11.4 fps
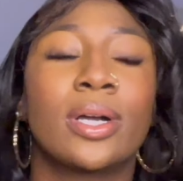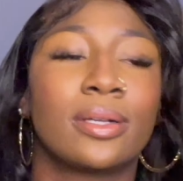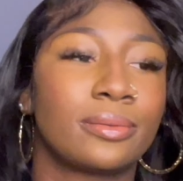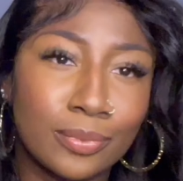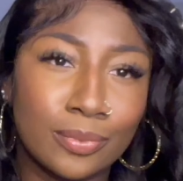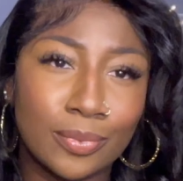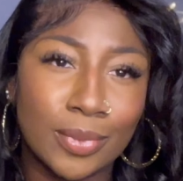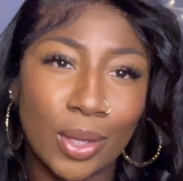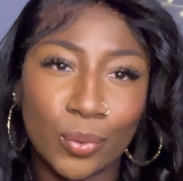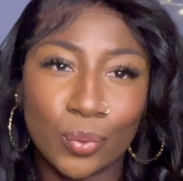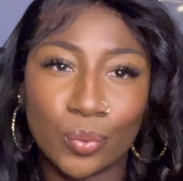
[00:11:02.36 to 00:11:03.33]
this one's for
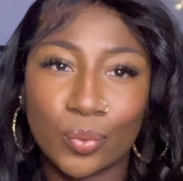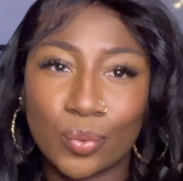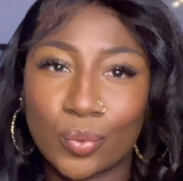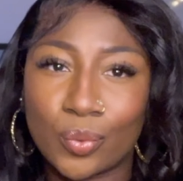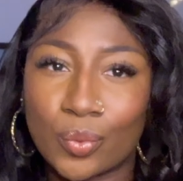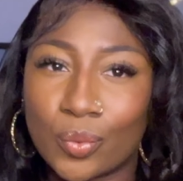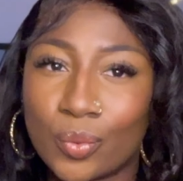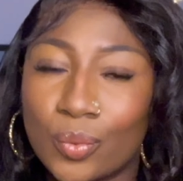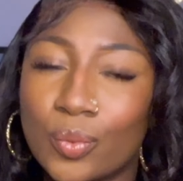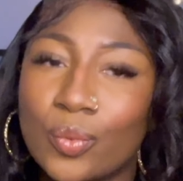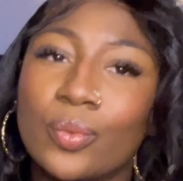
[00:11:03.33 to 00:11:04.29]
you.
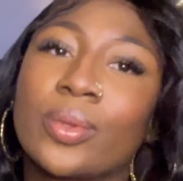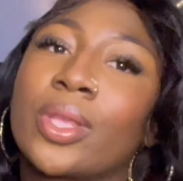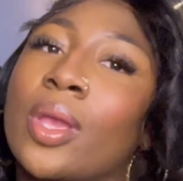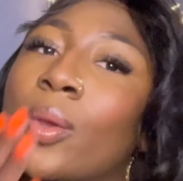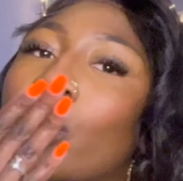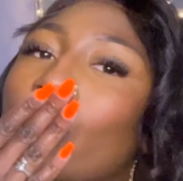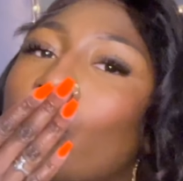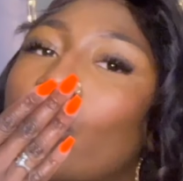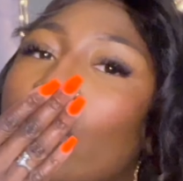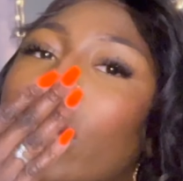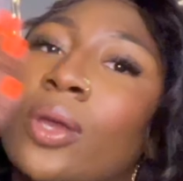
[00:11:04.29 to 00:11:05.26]
Thank you guys for
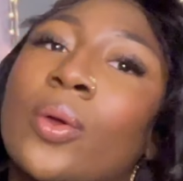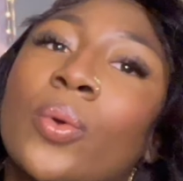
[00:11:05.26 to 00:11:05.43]
watching